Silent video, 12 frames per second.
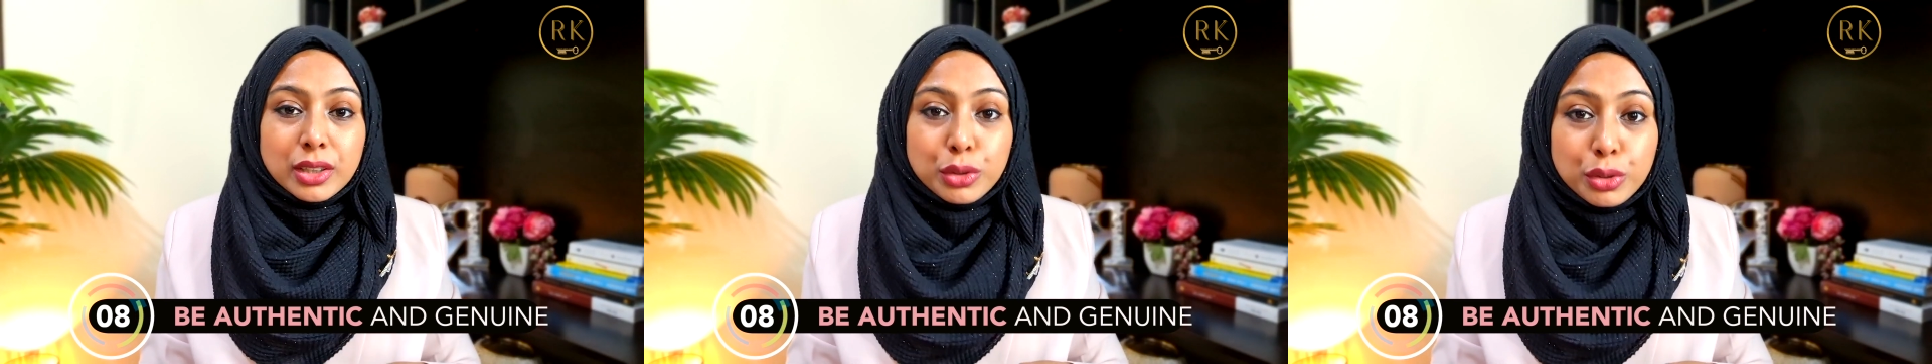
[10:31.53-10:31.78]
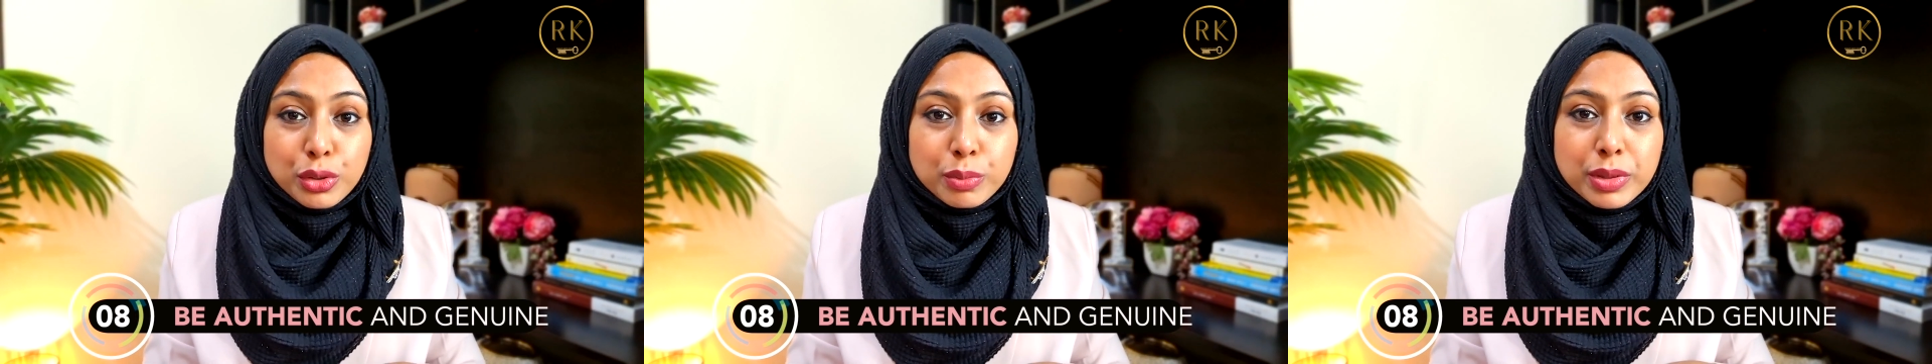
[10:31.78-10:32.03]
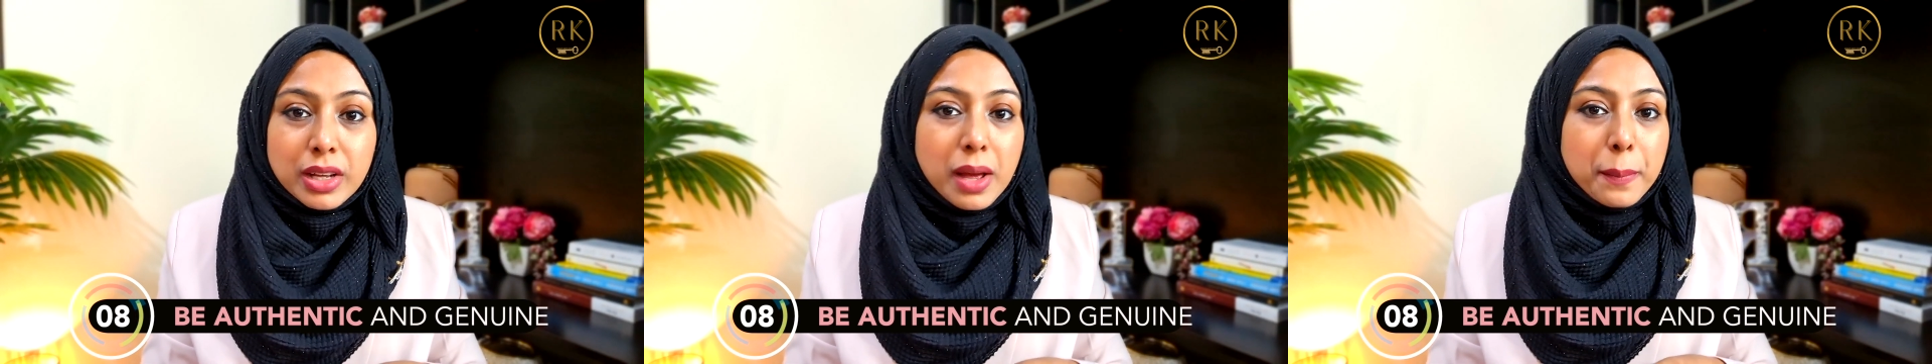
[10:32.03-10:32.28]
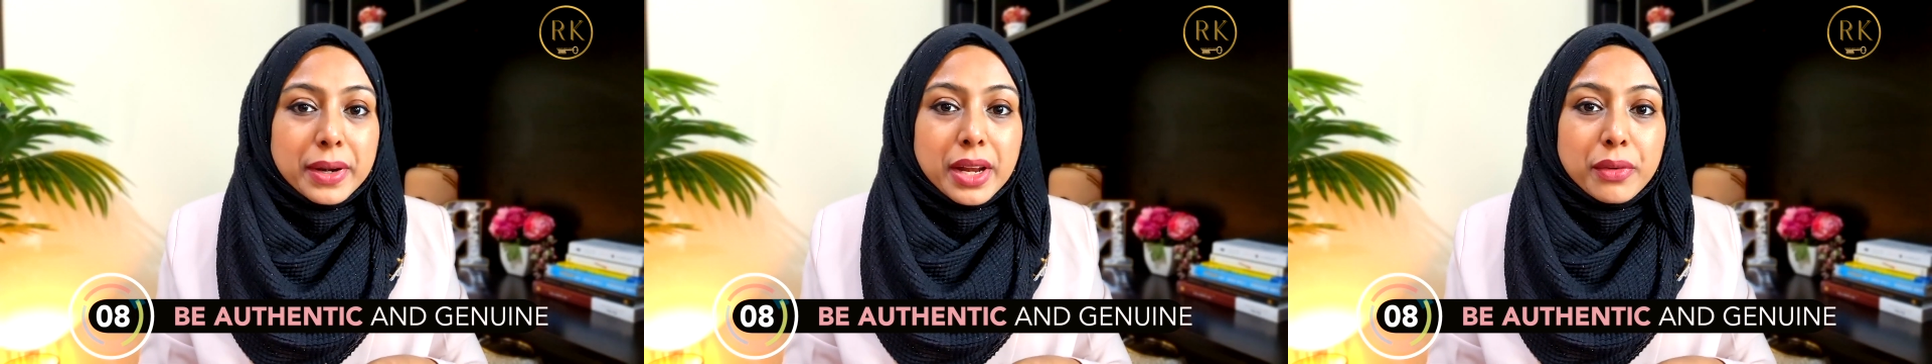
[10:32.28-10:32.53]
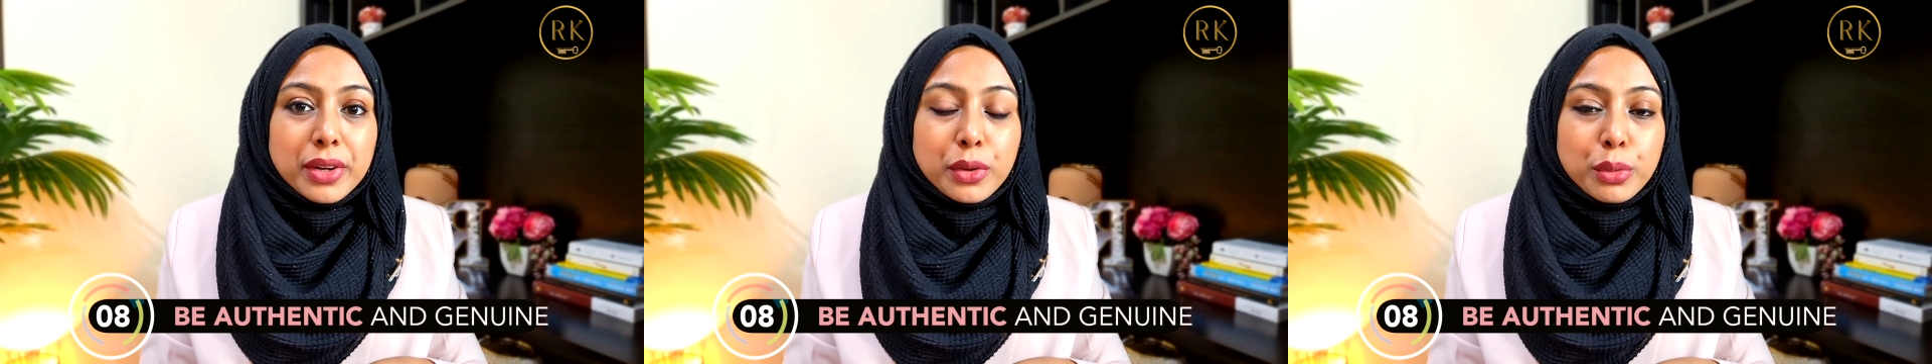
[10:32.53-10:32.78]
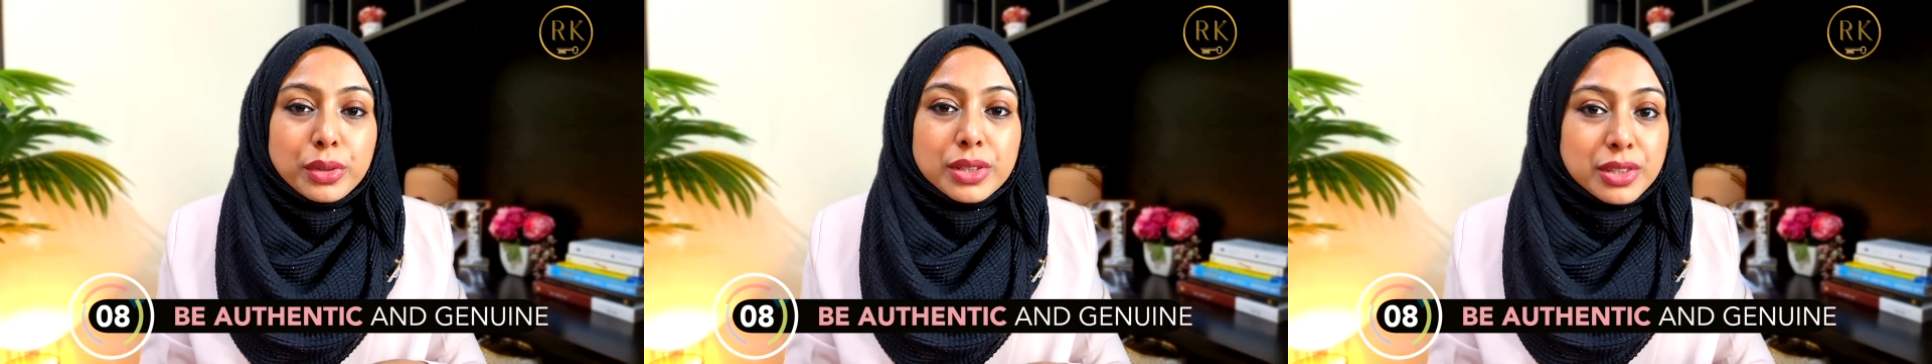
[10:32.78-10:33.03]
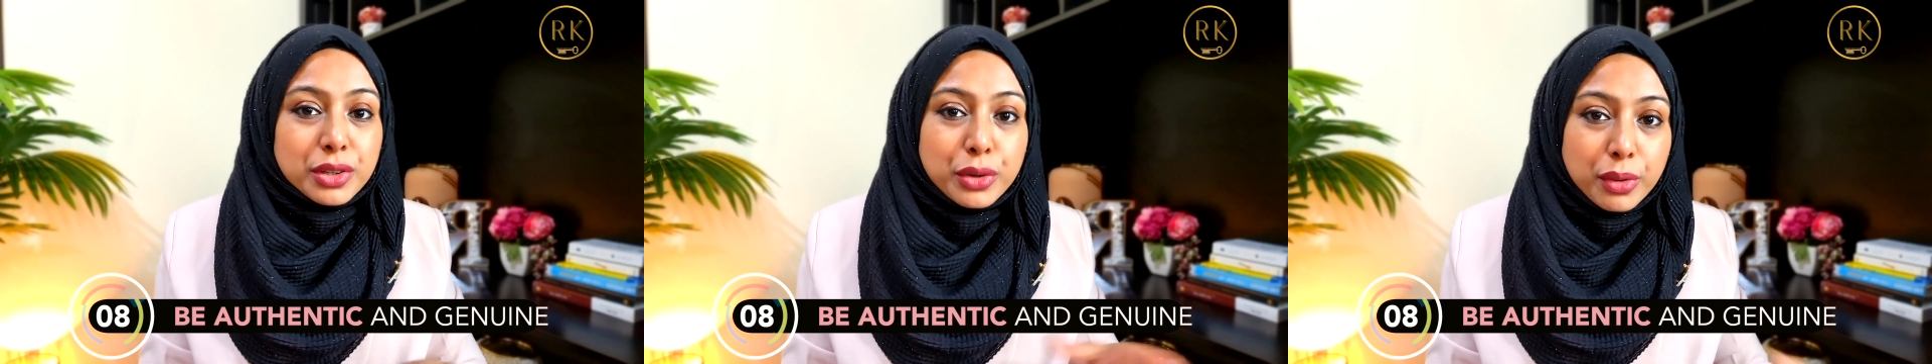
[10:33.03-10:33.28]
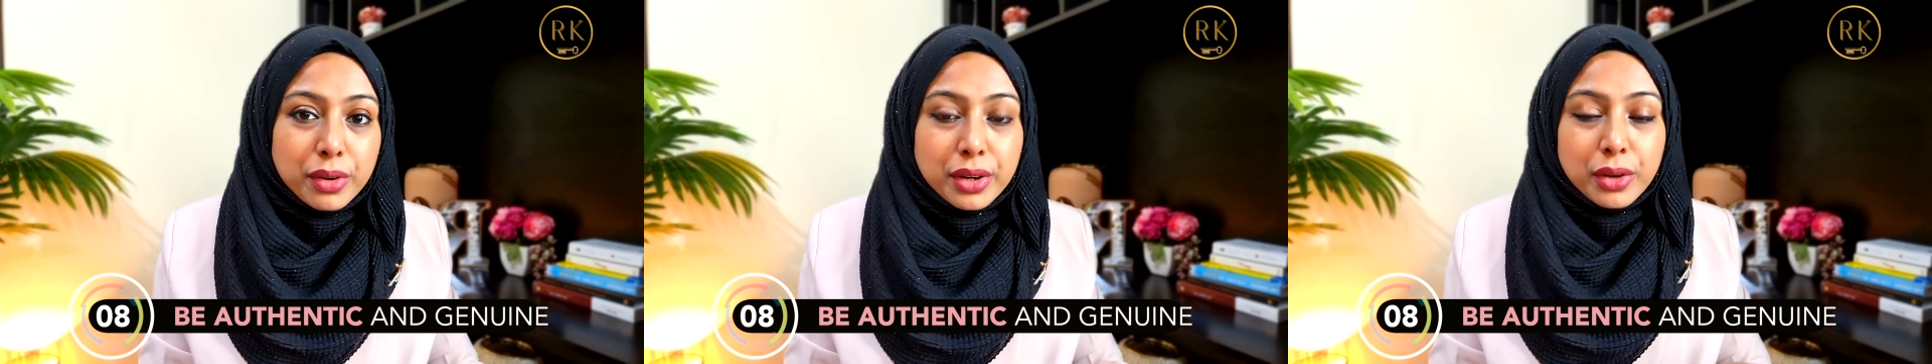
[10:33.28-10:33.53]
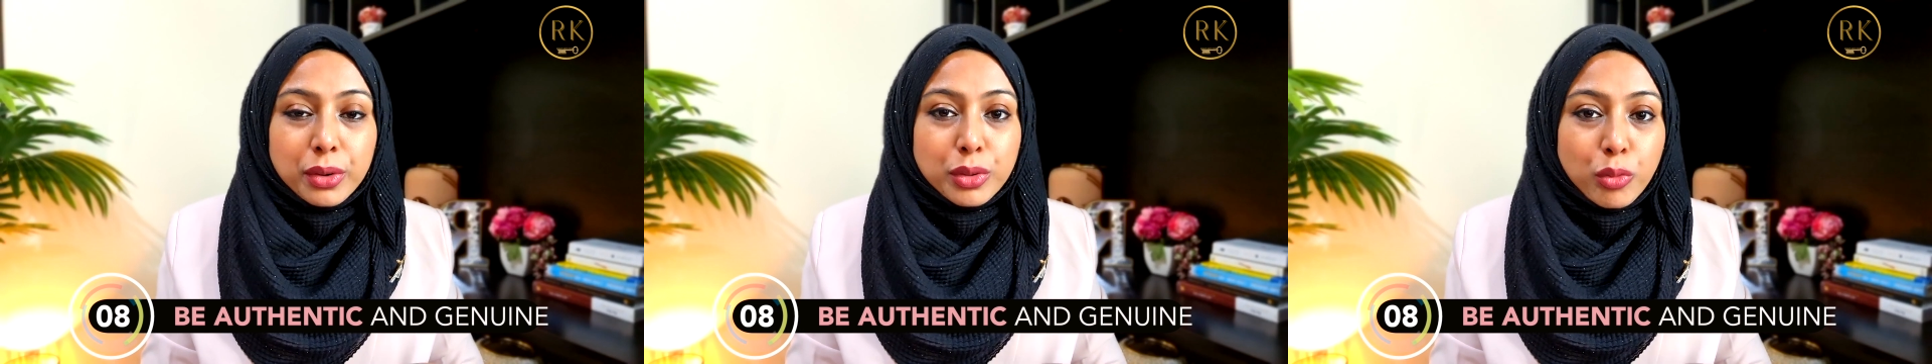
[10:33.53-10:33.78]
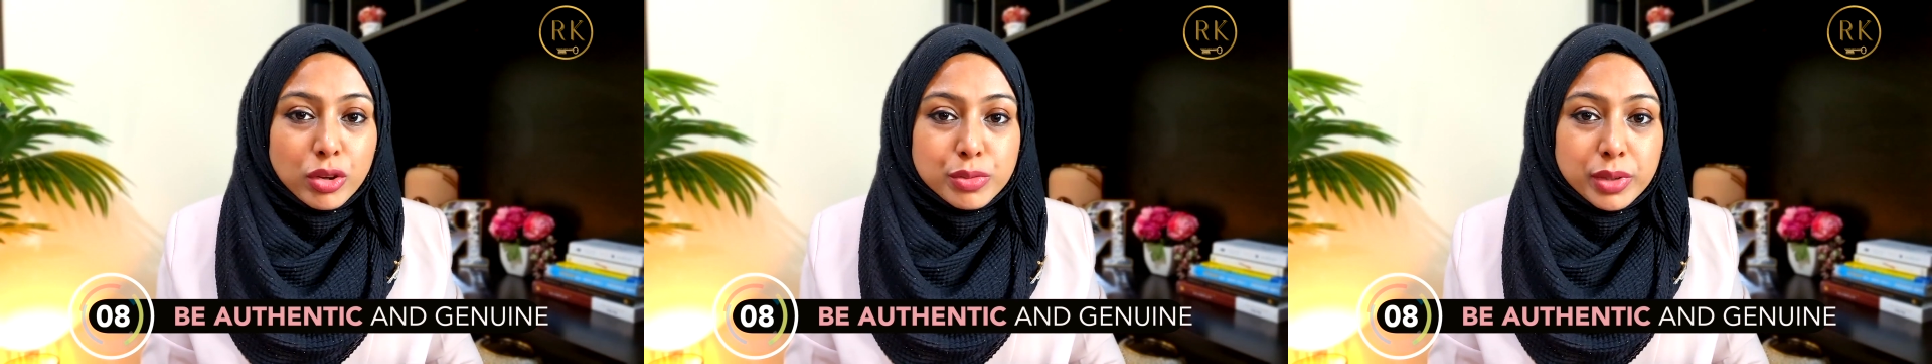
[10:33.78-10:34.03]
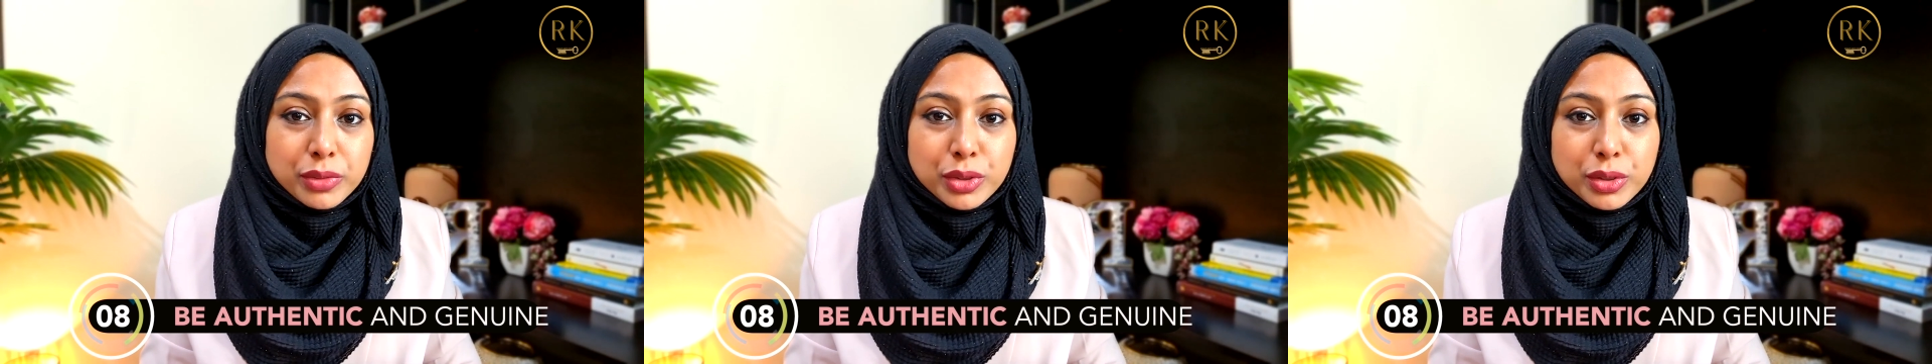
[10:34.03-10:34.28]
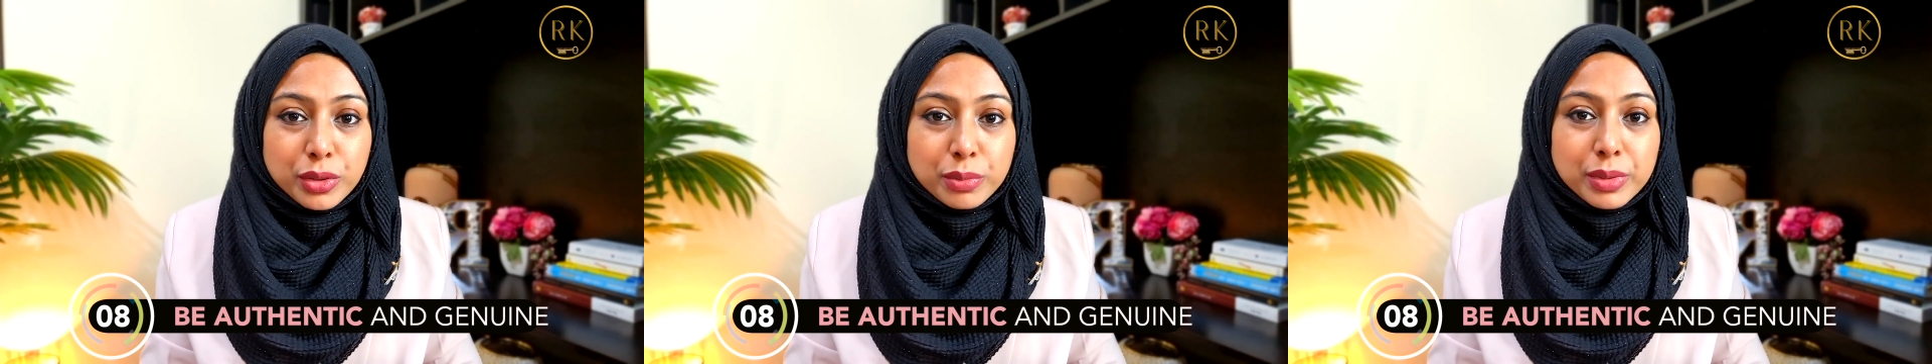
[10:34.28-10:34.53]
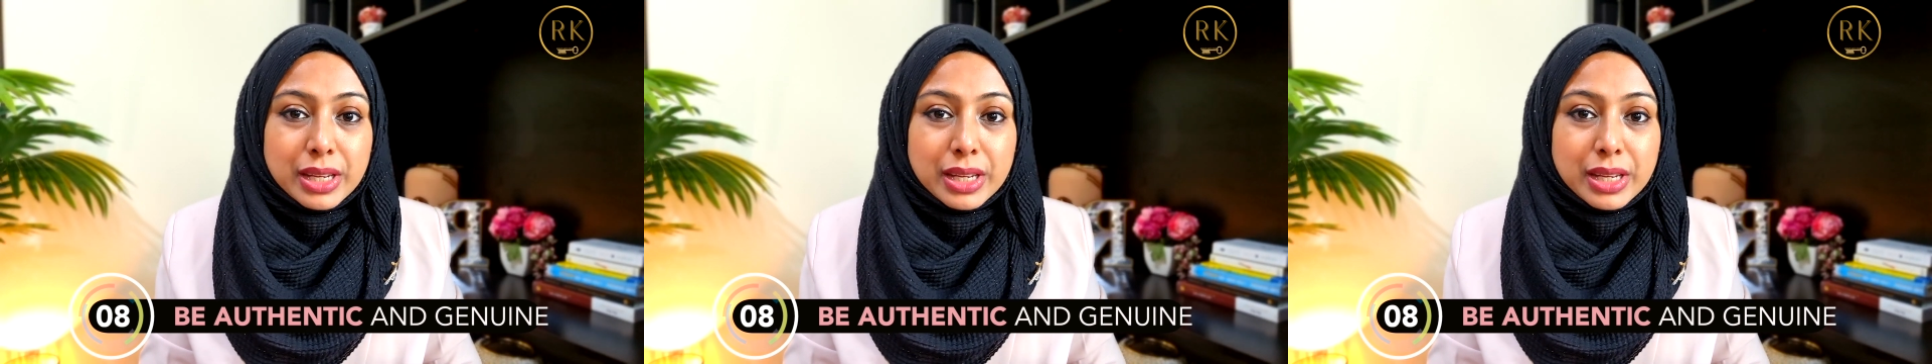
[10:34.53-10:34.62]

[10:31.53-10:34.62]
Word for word: group but even to the security or the watchman of the group